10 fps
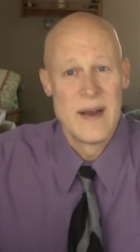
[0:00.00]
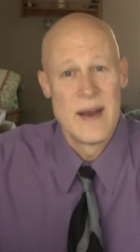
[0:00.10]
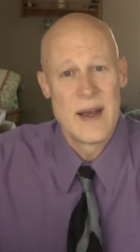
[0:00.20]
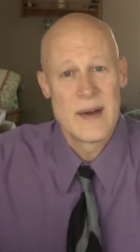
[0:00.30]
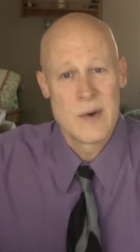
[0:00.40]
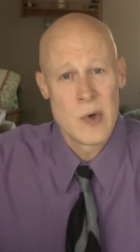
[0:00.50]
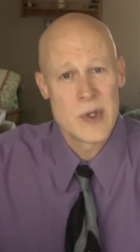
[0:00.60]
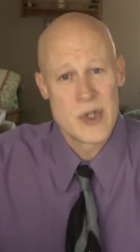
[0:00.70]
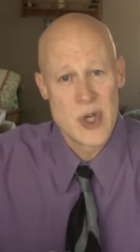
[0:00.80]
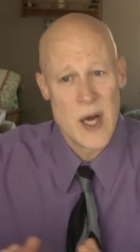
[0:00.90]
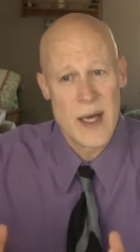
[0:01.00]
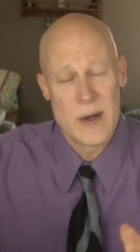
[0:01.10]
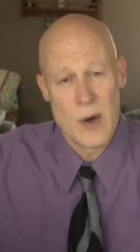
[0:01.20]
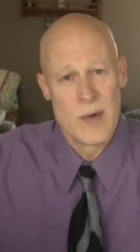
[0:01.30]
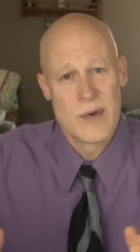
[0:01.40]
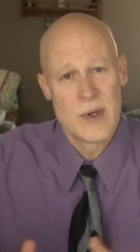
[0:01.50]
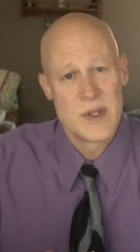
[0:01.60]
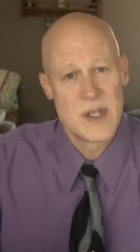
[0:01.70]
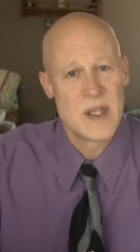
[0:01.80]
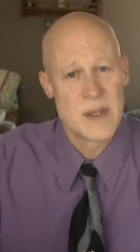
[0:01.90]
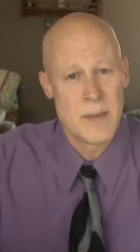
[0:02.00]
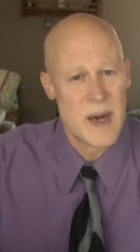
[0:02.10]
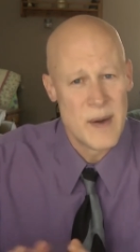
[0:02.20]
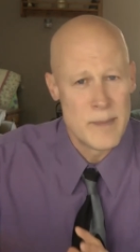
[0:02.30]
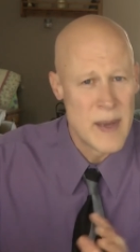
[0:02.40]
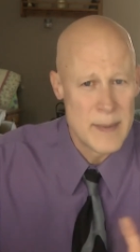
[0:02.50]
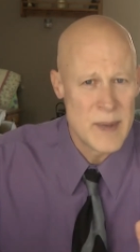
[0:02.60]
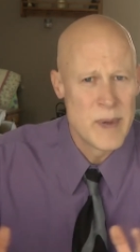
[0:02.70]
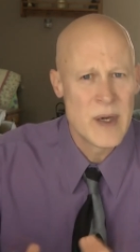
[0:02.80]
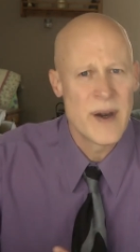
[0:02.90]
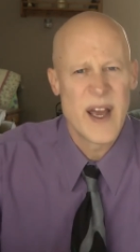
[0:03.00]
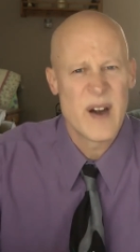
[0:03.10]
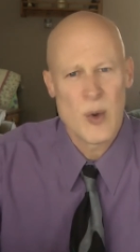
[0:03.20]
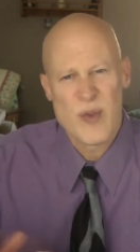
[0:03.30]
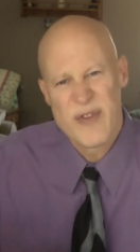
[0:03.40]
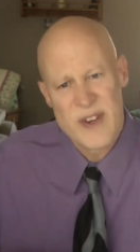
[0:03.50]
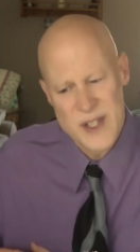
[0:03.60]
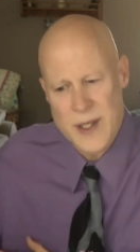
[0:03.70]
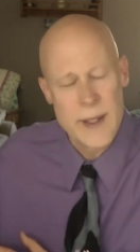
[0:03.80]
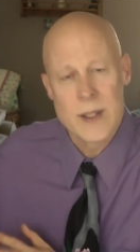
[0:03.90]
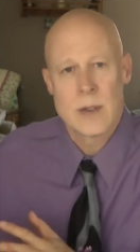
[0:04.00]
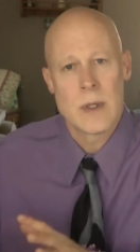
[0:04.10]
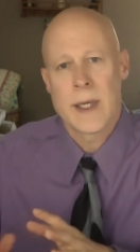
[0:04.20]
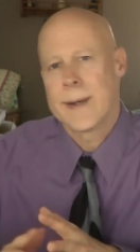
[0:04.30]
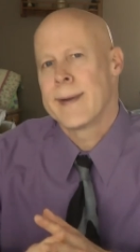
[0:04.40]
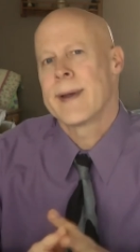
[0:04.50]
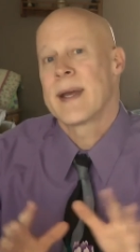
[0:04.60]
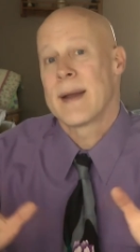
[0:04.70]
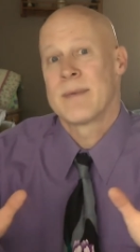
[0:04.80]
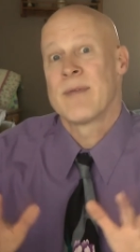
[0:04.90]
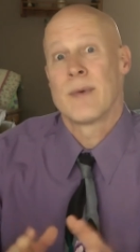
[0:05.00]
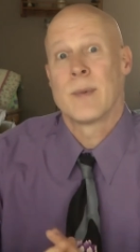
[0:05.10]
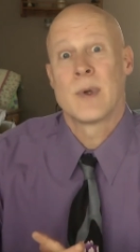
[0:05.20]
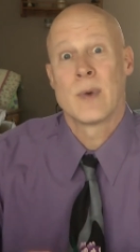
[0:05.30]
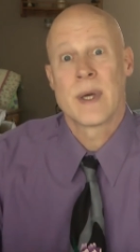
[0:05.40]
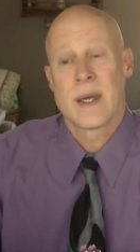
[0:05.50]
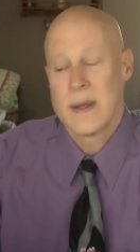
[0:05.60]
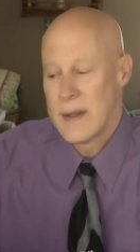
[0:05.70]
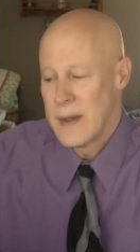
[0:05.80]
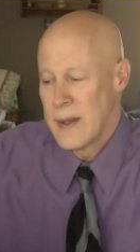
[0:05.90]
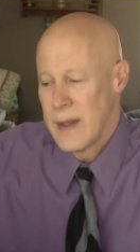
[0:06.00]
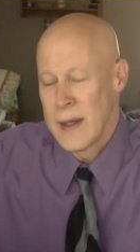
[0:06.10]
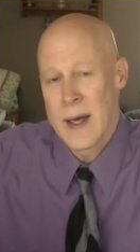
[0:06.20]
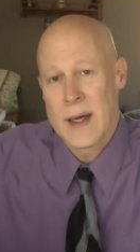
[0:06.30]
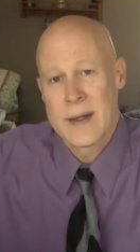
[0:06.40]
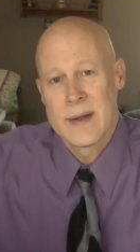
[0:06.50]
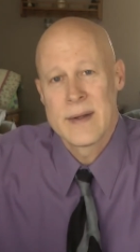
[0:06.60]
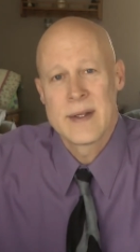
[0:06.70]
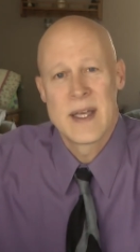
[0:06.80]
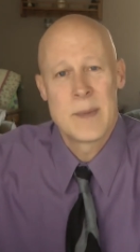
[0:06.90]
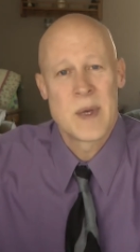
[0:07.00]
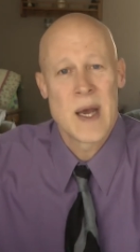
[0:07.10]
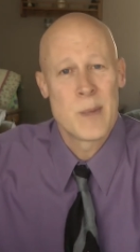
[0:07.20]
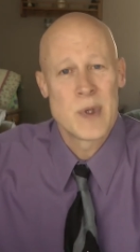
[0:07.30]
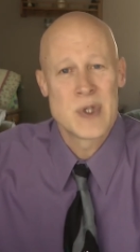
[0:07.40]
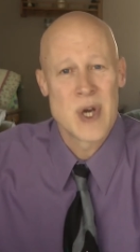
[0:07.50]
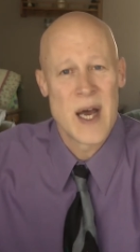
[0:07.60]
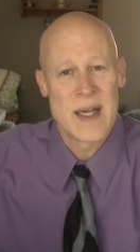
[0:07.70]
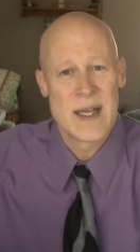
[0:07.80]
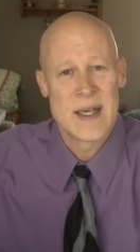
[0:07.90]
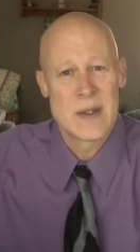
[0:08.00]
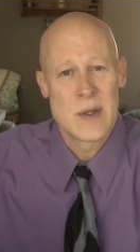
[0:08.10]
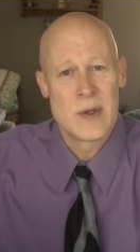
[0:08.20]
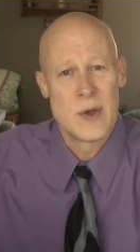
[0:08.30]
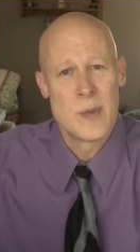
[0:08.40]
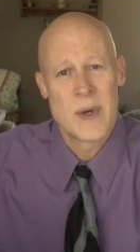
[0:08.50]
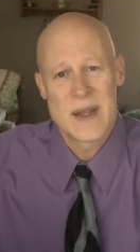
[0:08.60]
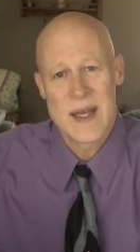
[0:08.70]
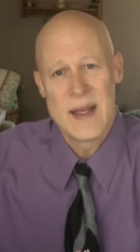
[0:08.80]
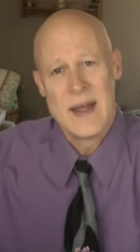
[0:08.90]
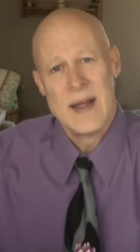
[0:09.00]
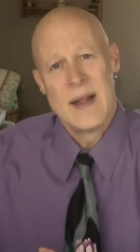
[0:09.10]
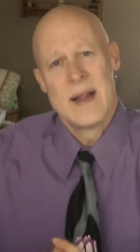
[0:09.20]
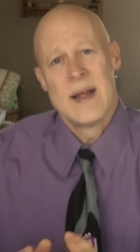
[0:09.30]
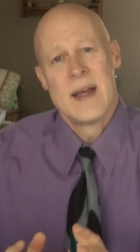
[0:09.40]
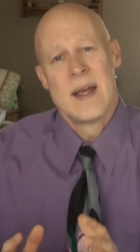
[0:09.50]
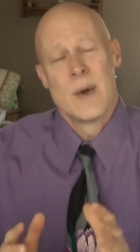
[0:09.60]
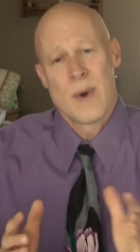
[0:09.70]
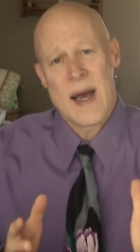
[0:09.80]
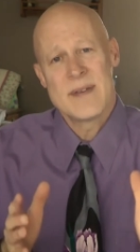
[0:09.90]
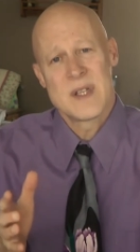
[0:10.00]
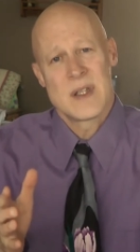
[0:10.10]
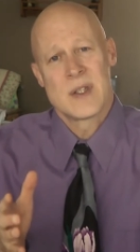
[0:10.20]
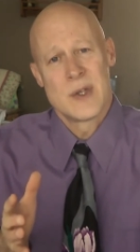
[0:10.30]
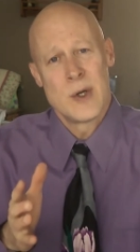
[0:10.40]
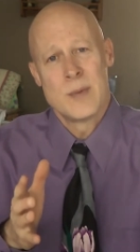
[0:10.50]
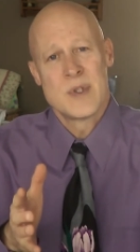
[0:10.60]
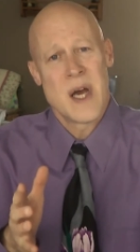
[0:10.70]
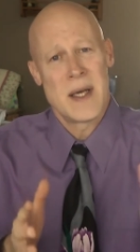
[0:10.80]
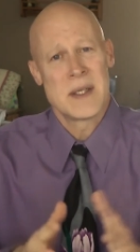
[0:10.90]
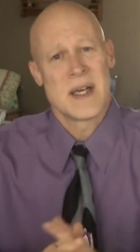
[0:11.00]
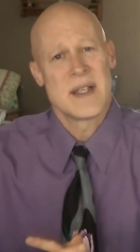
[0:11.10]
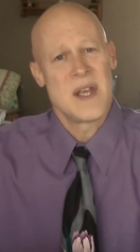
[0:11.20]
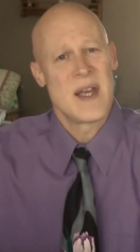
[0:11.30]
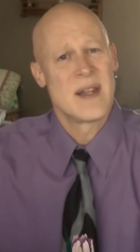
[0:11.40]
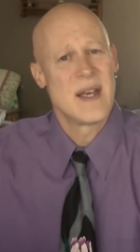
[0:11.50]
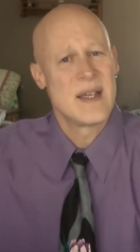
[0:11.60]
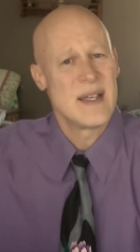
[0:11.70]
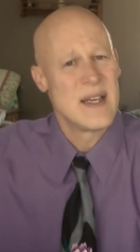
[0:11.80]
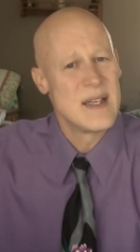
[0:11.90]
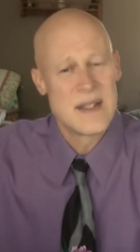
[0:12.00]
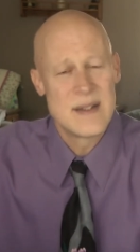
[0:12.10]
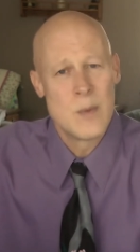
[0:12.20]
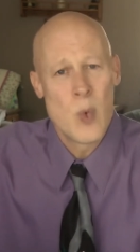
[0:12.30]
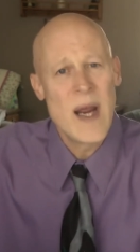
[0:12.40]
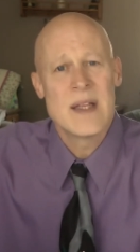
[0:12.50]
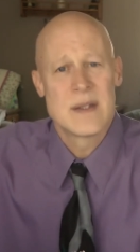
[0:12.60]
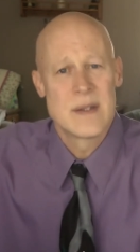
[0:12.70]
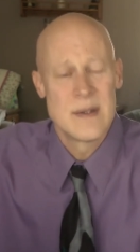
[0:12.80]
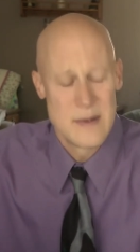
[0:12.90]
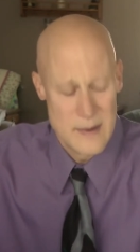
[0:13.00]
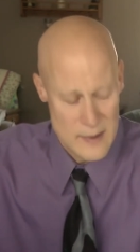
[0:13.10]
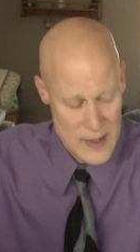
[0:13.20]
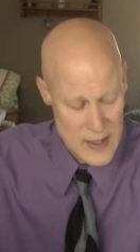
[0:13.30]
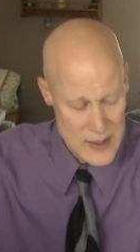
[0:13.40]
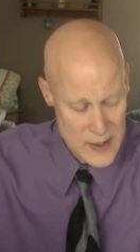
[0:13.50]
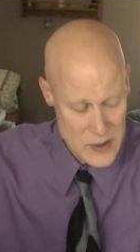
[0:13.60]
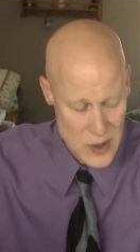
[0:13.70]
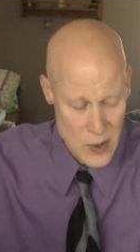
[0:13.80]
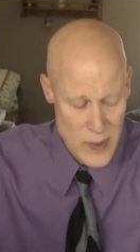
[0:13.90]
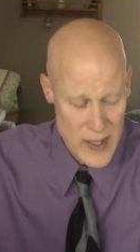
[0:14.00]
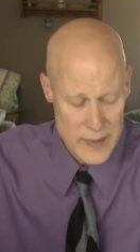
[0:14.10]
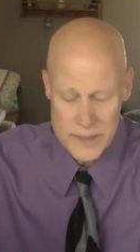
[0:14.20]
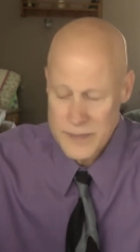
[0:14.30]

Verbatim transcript: And of course, John oversees him. Mary, maybe Peter had an old fishing injury, you know, that kept him from doing, uh, keeping up with John getting to the tomb. But they, he arrives at the tomb, John does, and then he waits. He doesn't go in.